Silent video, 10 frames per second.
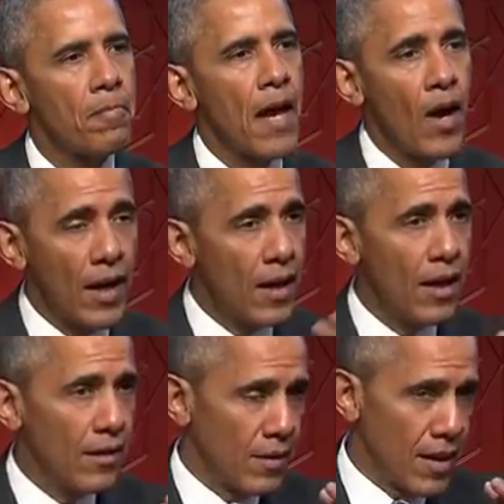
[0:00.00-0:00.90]
Now,
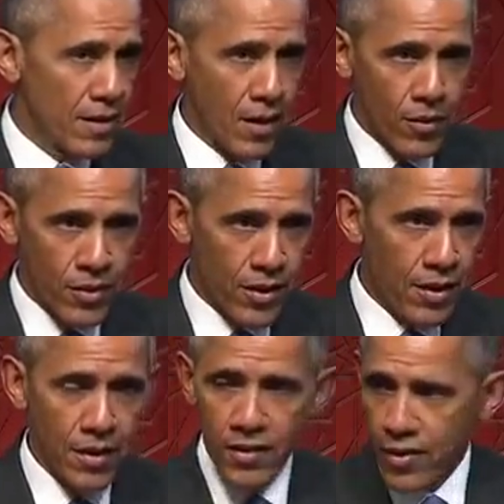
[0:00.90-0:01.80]
as I was
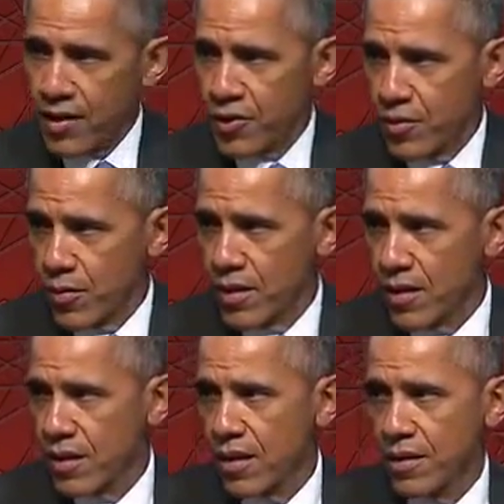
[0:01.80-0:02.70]
in discussion
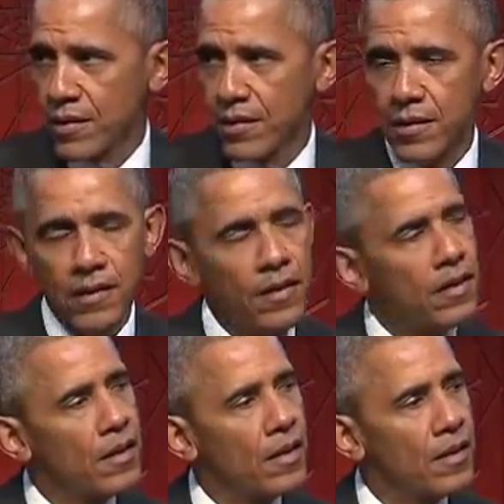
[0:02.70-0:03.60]
with the
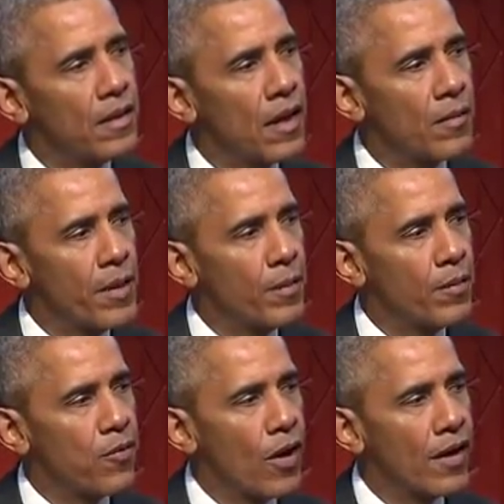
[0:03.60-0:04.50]
young people
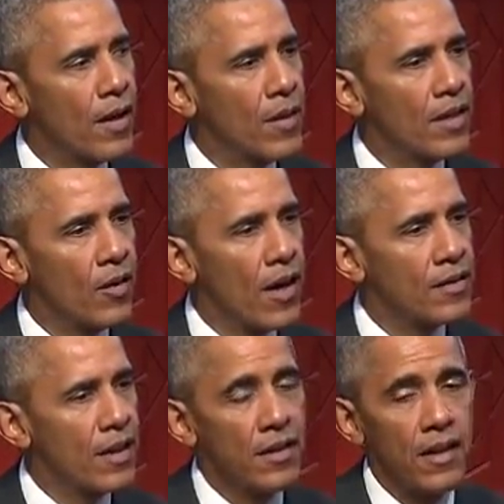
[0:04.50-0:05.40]
before I came in here, I
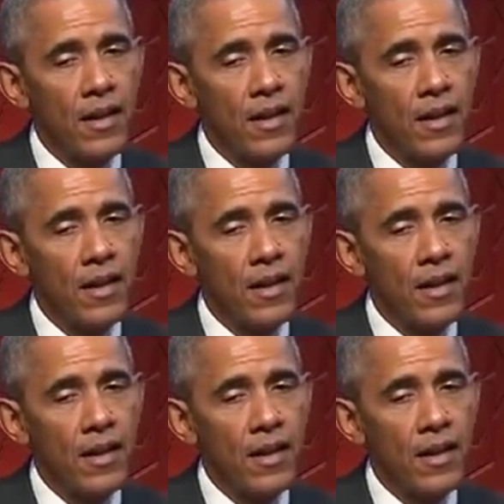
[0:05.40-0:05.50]
said,